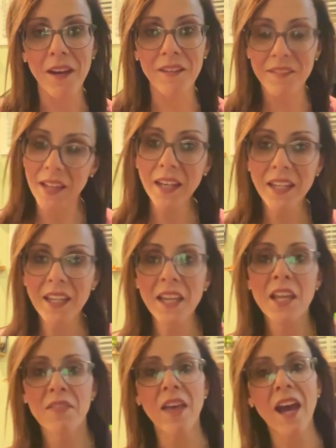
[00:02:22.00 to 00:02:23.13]
setting
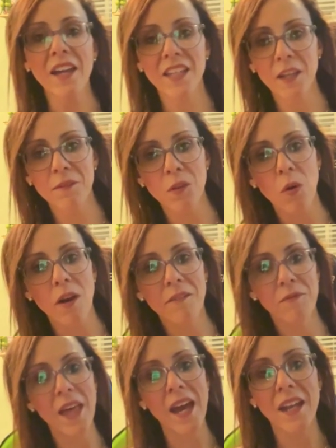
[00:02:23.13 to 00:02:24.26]
that gives off
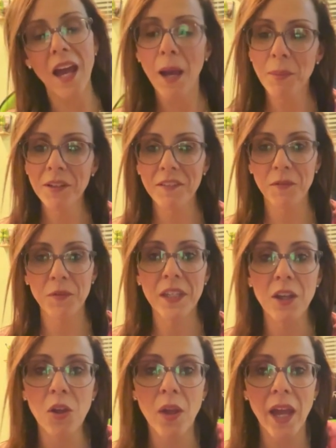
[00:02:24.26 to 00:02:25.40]
that ominous
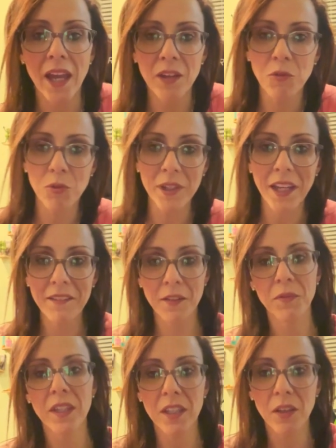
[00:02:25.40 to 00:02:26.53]
feel and creates a
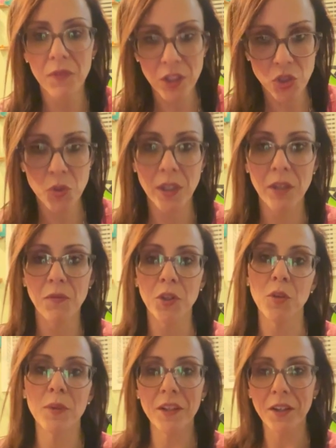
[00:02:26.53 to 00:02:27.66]
feeling of intrigue for
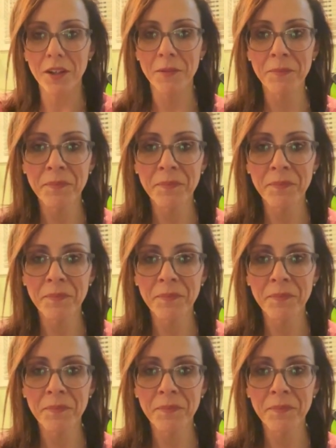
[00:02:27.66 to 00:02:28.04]
your reader.